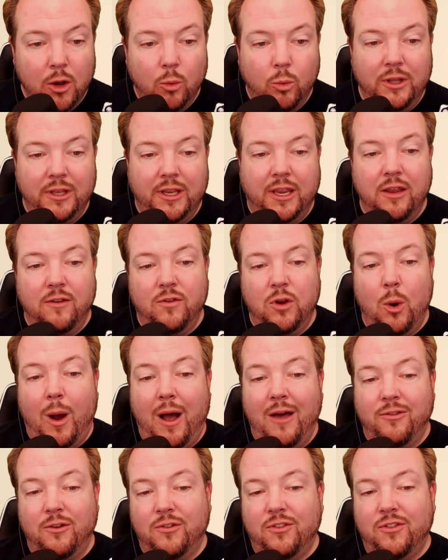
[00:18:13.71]
will give you
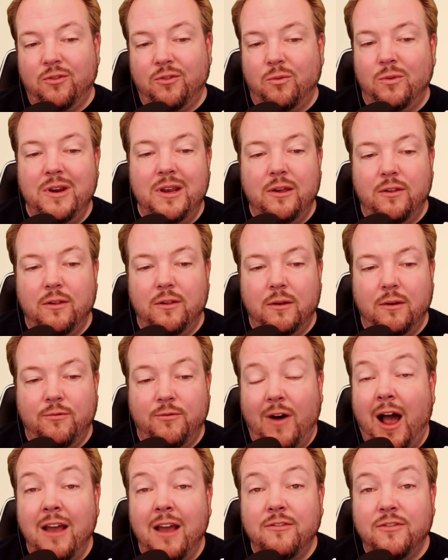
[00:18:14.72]
either 5
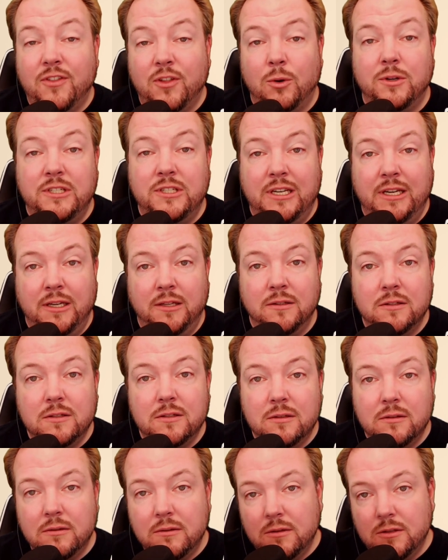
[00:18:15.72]

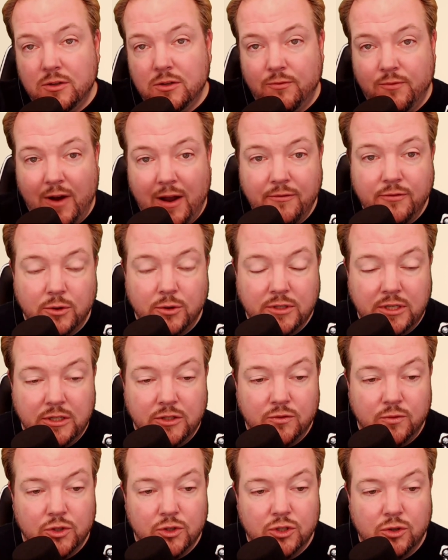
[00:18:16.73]
13s, so 5
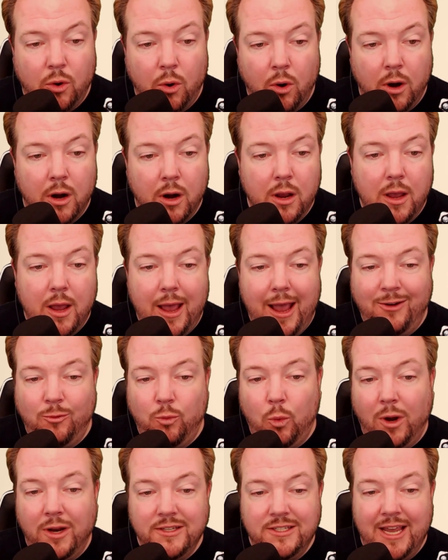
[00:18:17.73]
13s for a score,
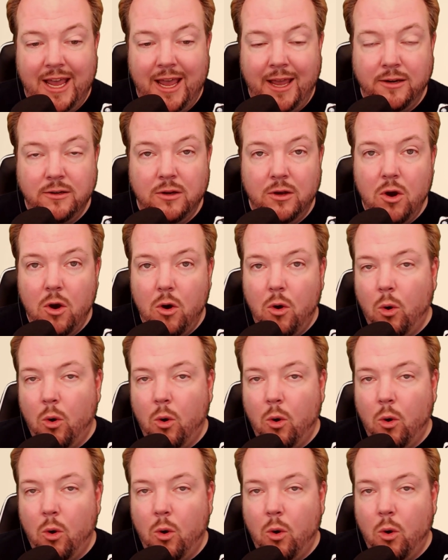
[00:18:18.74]
and 1 10,